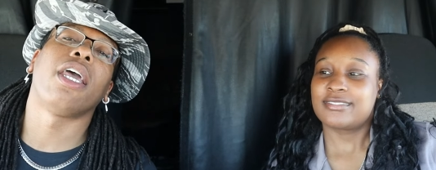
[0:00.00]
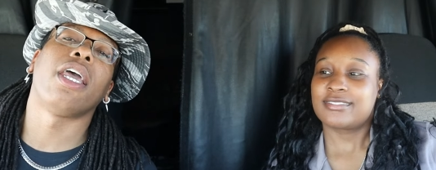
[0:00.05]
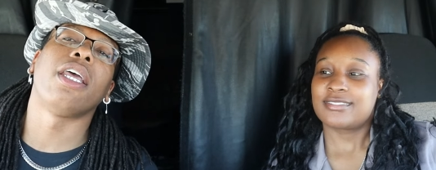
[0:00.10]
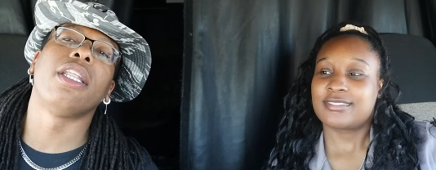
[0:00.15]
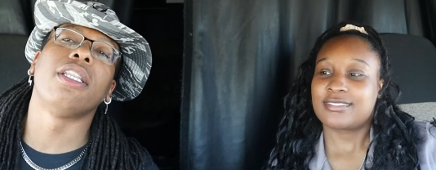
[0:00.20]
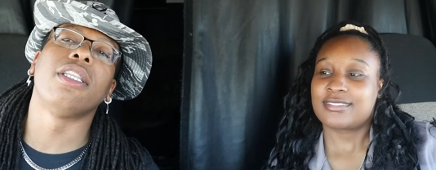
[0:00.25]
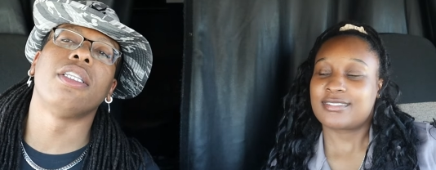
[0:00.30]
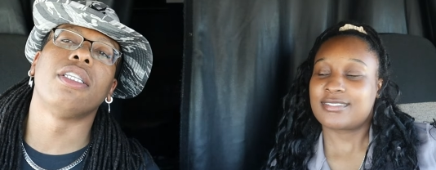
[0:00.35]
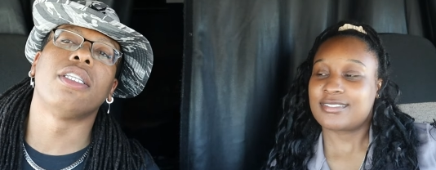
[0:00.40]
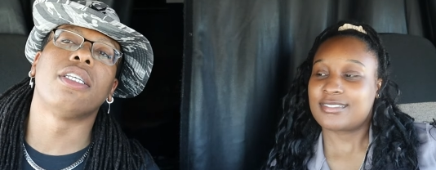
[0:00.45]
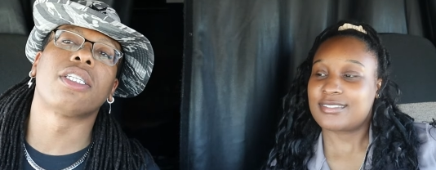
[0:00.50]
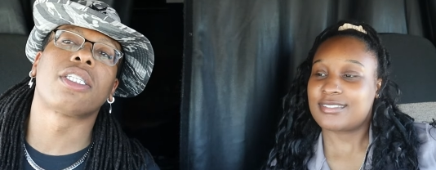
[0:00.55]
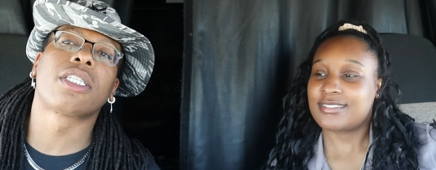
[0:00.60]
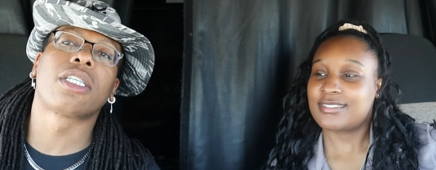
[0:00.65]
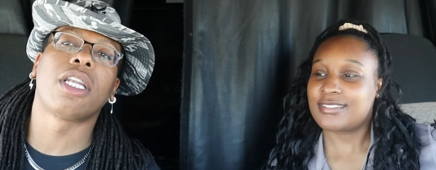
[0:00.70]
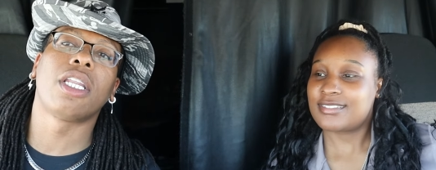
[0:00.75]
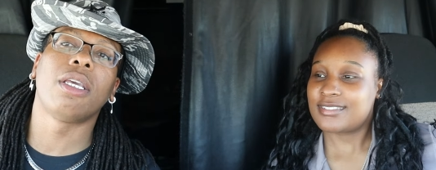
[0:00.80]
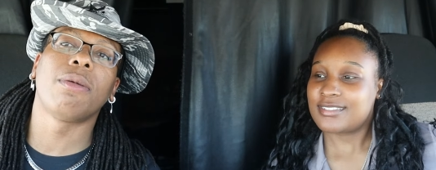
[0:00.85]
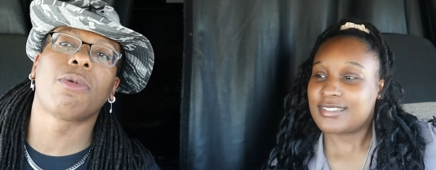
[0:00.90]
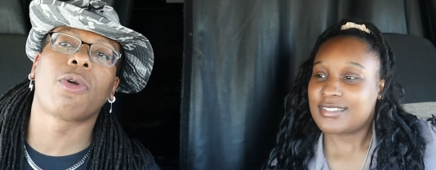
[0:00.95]
Speaker 1: and the
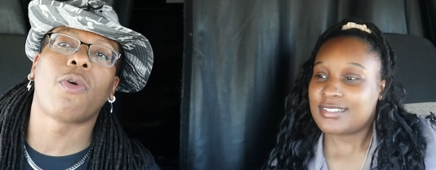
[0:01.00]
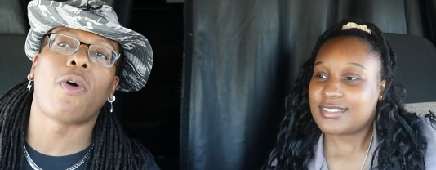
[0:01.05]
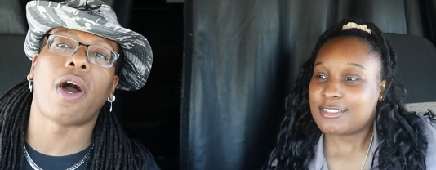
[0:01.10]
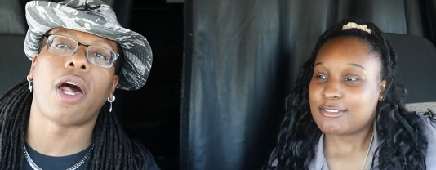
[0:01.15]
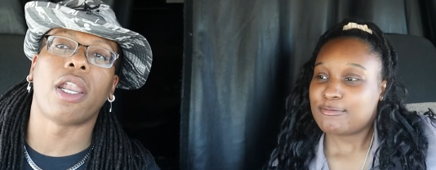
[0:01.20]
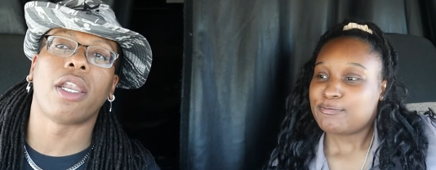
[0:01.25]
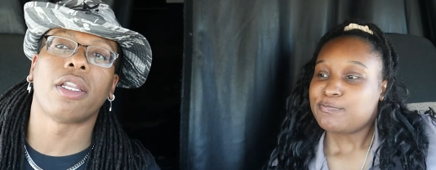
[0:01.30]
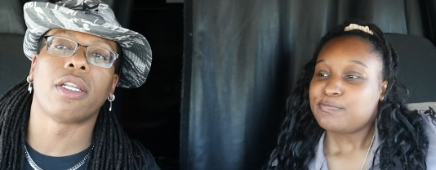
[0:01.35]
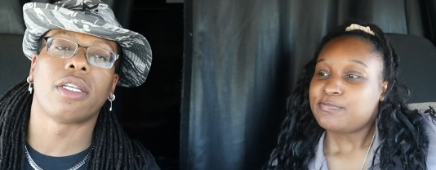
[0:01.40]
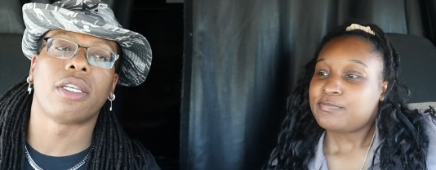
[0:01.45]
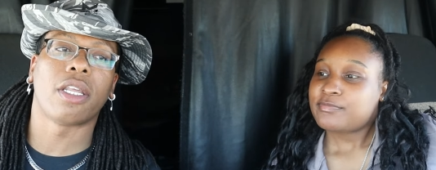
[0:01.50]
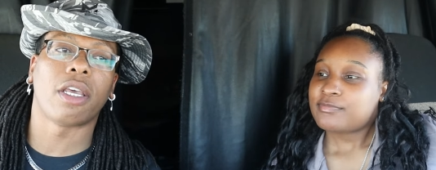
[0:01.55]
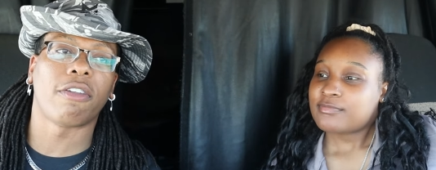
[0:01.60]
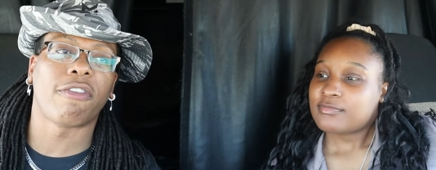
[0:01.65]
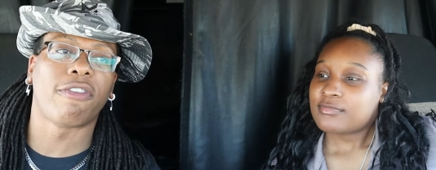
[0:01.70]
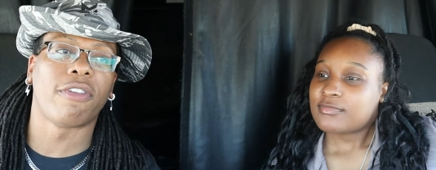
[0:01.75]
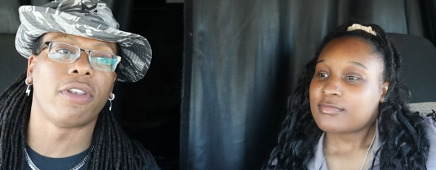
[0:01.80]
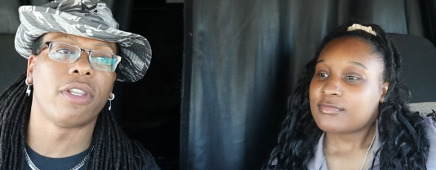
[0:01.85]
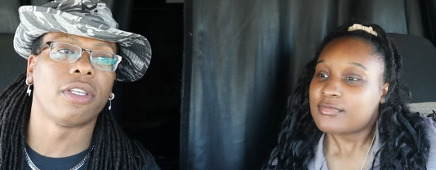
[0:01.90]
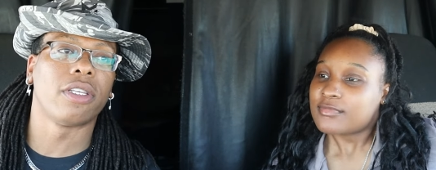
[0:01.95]
sleep quality
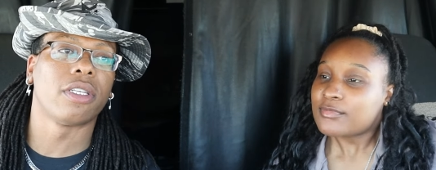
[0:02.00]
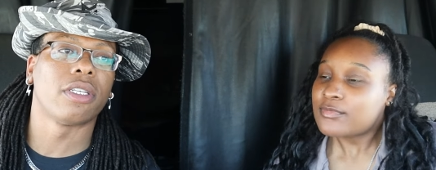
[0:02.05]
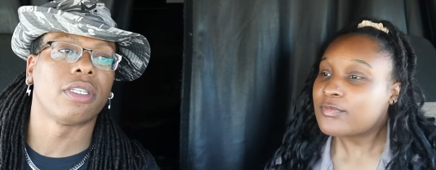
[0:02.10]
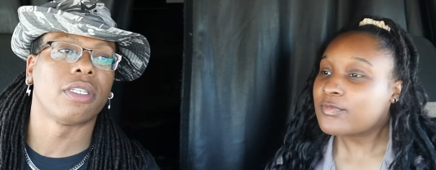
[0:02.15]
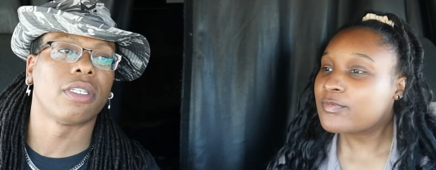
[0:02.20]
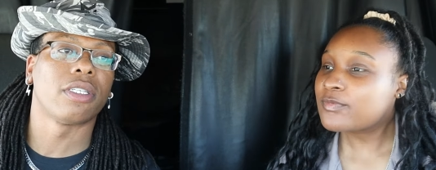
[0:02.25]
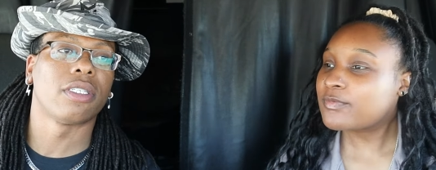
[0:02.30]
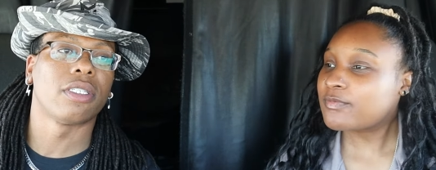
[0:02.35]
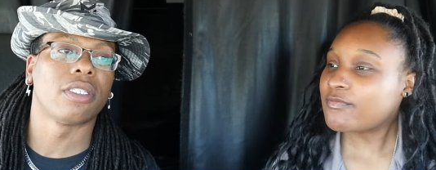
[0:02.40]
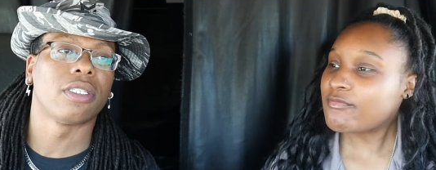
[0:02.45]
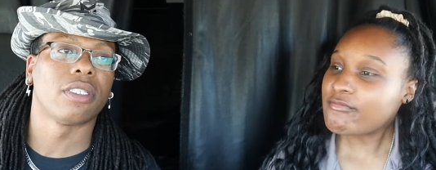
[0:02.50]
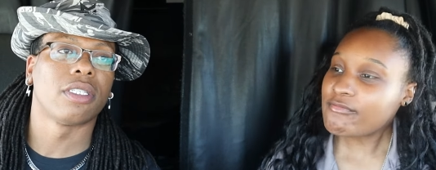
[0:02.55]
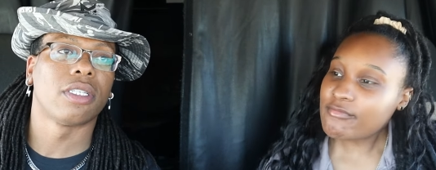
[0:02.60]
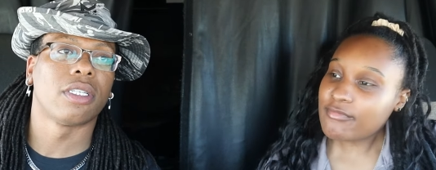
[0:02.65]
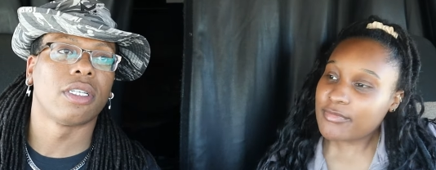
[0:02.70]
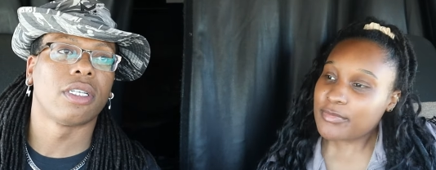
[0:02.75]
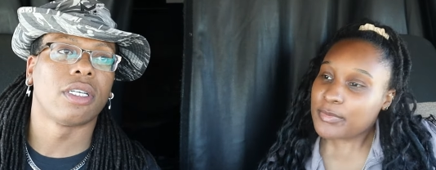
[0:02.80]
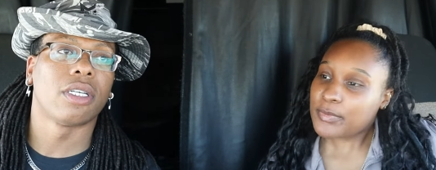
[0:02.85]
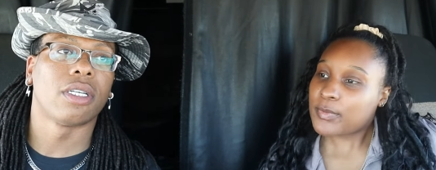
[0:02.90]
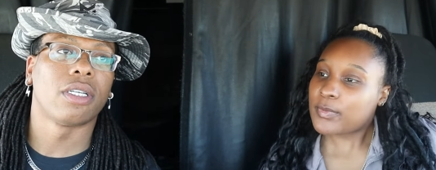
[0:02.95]
definitely
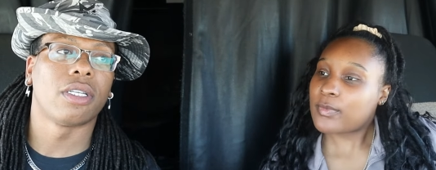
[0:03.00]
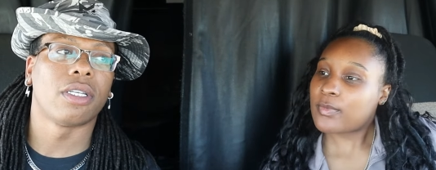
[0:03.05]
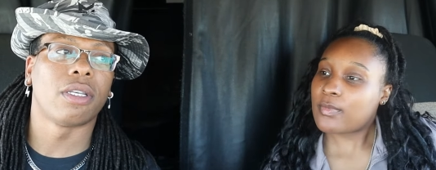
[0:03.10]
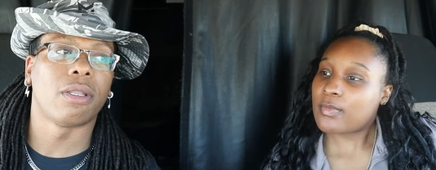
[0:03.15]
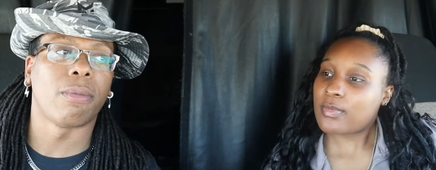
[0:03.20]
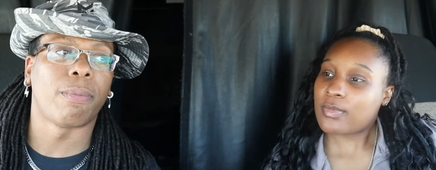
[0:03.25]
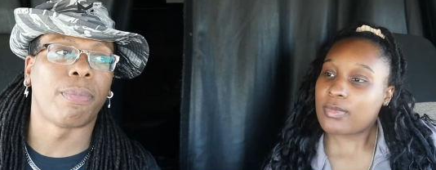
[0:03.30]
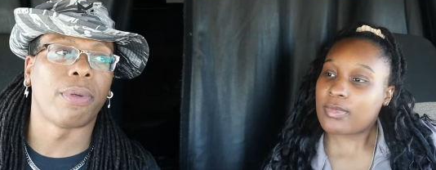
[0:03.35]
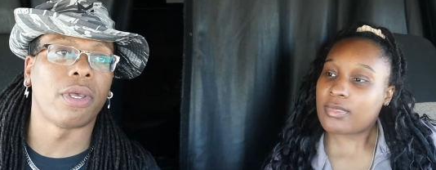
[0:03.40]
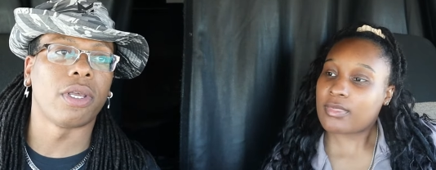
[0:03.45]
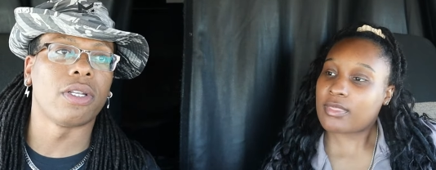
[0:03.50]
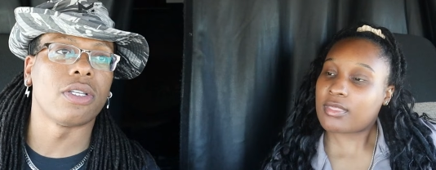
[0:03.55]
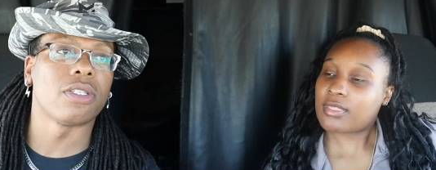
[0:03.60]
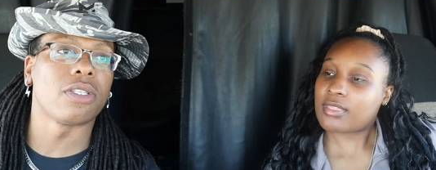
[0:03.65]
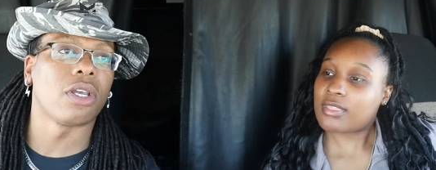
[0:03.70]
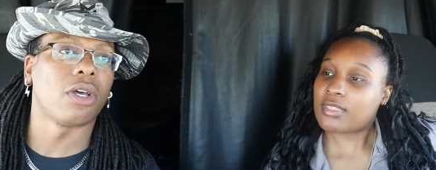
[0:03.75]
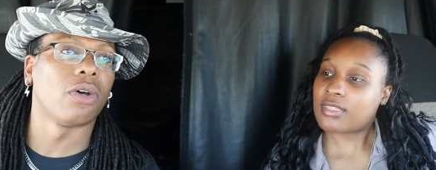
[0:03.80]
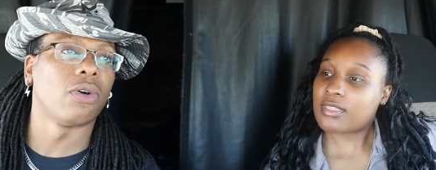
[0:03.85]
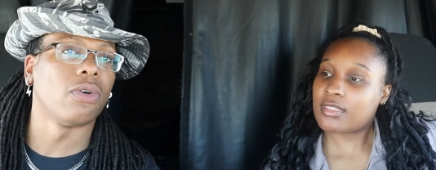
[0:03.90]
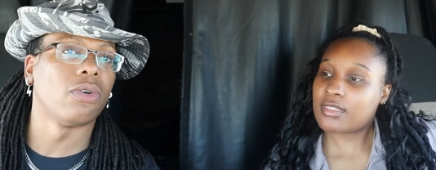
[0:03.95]

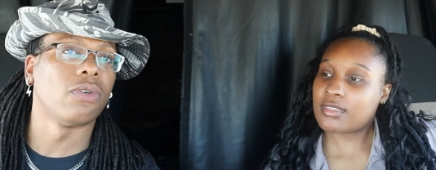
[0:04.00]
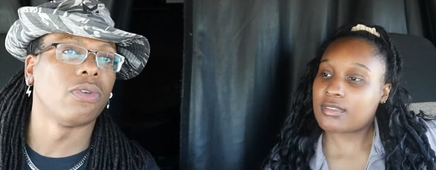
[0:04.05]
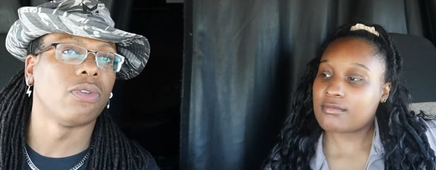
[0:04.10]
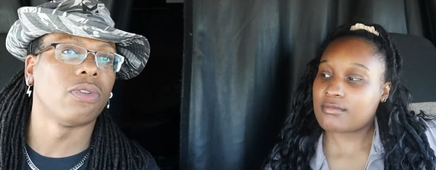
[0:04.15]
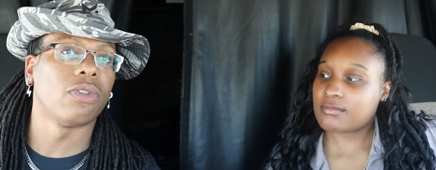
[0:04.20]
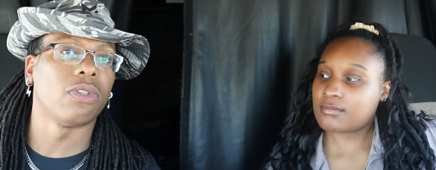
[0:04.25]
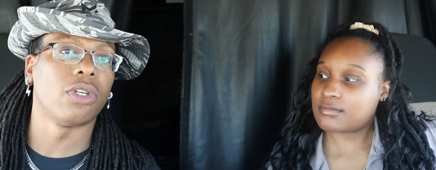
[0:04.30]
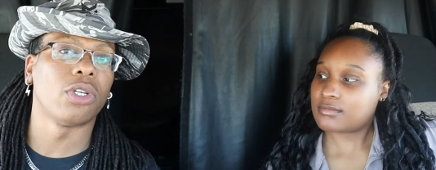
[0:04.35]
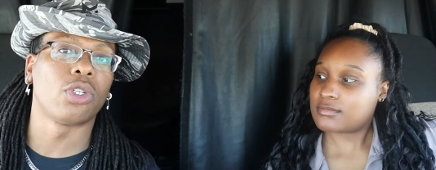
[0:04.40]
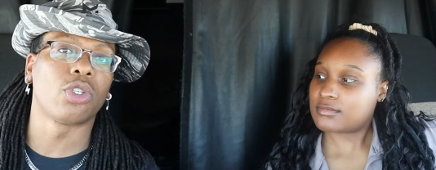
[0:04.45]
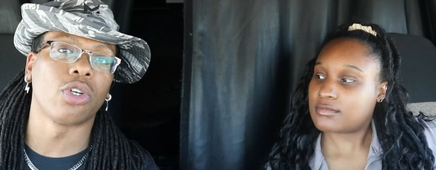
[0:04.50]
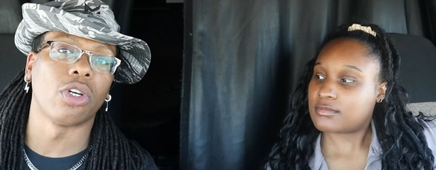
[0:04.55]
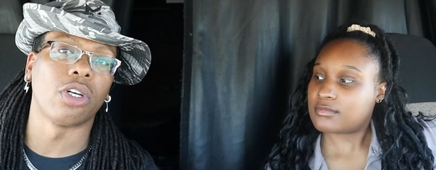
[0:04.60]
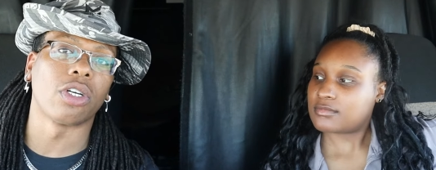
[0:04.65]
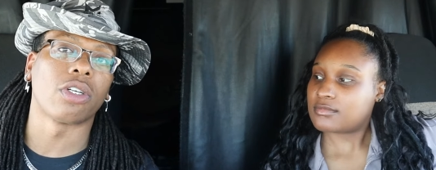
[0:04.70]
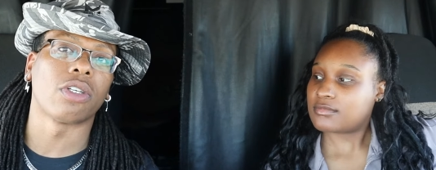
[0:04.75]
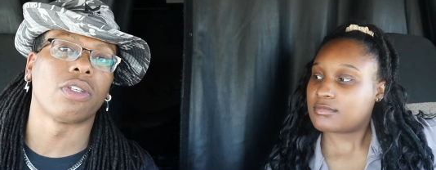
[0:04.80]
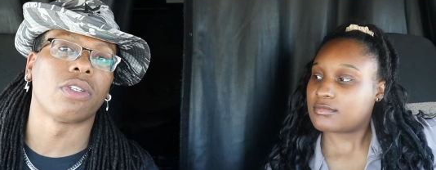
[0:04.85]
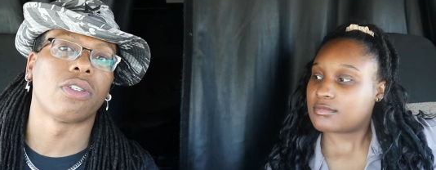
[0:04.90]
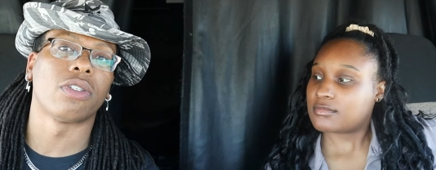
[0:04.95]
depends on the
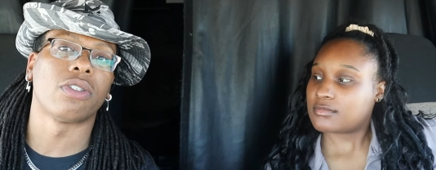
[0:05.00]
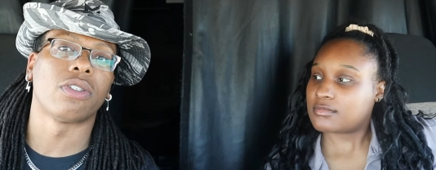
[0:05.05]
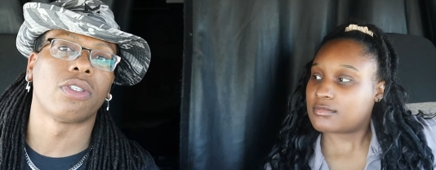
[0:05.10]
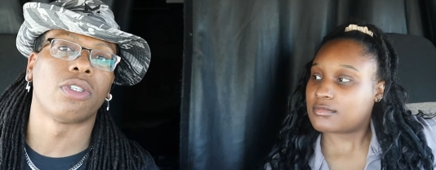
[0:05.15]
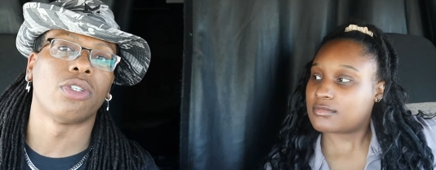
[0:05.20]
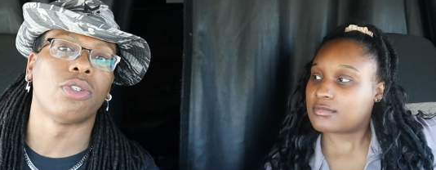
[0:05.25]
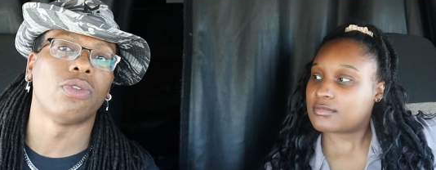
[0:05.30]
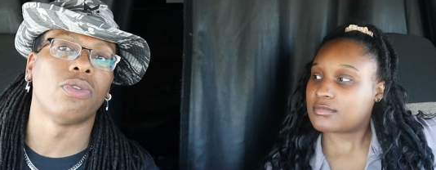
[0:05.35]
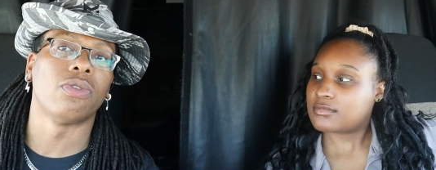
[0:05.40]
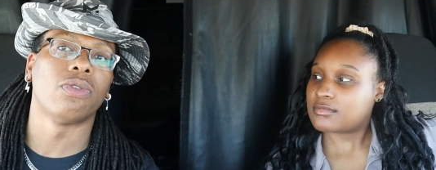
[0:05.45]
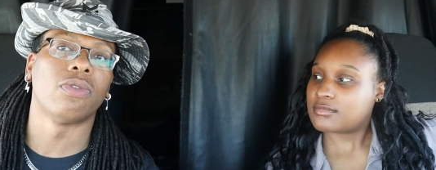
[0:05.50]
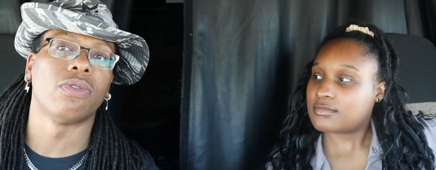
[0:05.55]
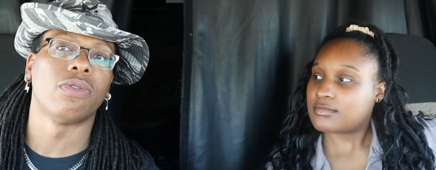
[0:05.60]
truck too.